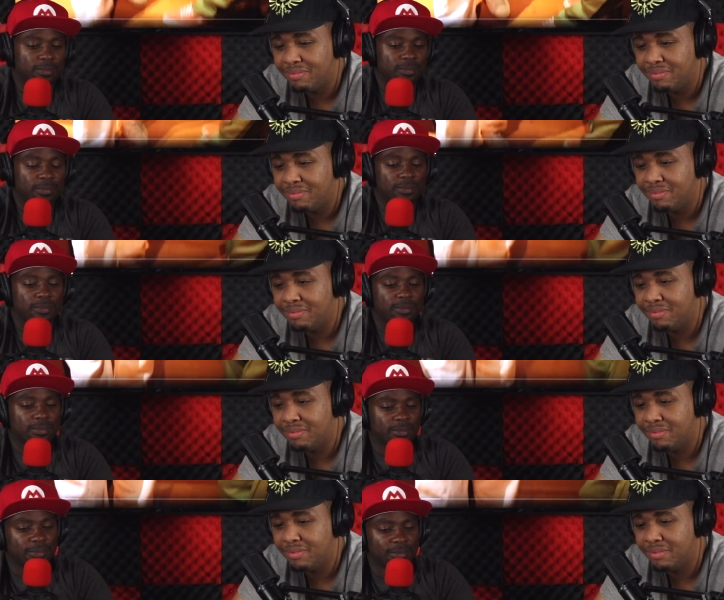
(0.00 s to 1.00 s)

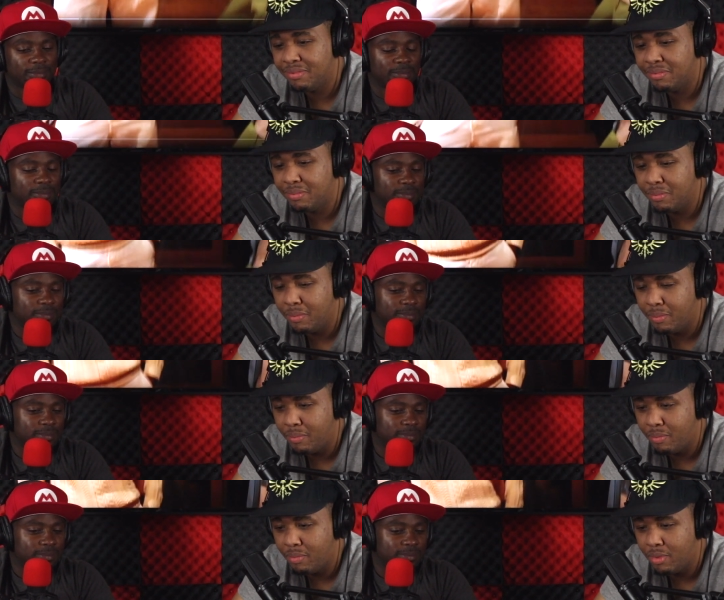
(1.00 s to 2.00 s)

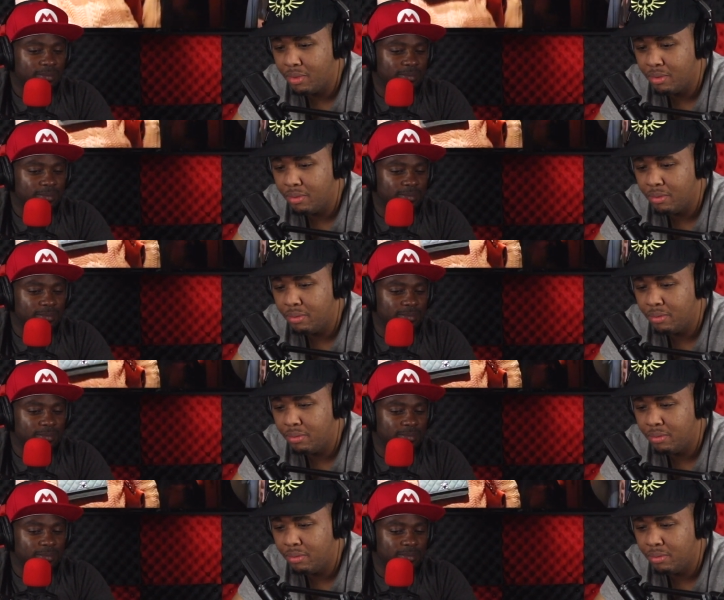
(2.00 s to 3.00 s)

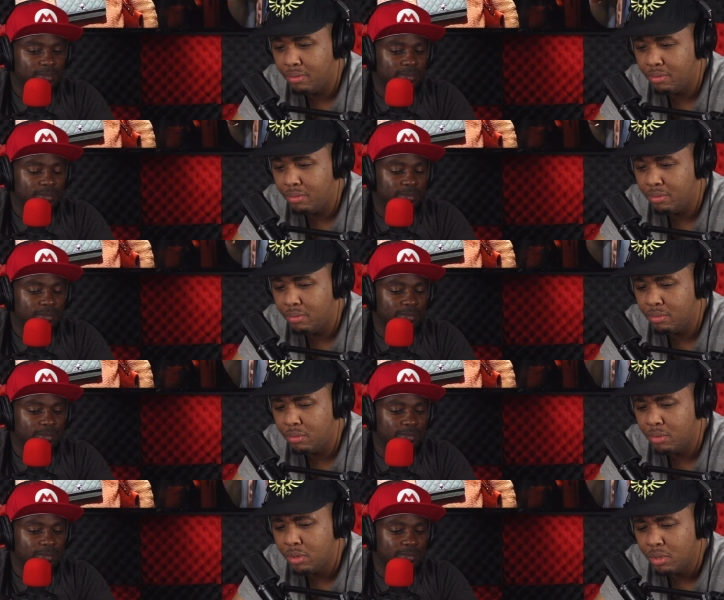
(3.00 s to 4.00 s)

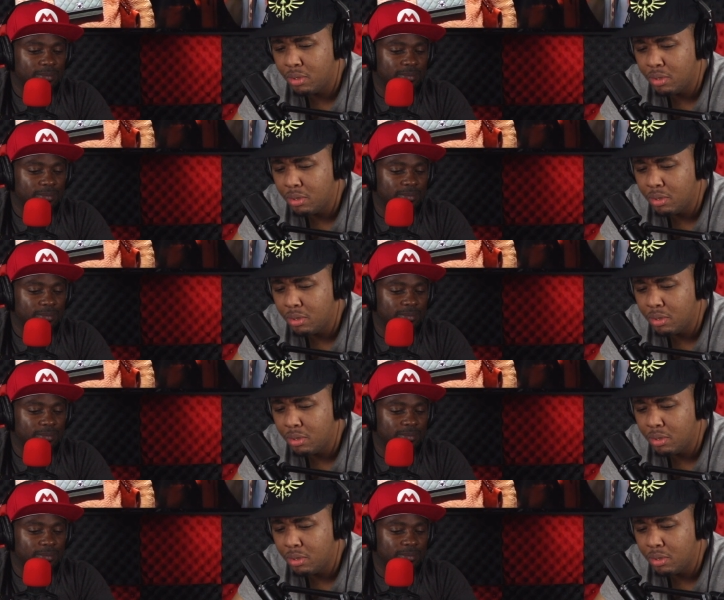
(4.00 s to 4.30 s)
[no speech]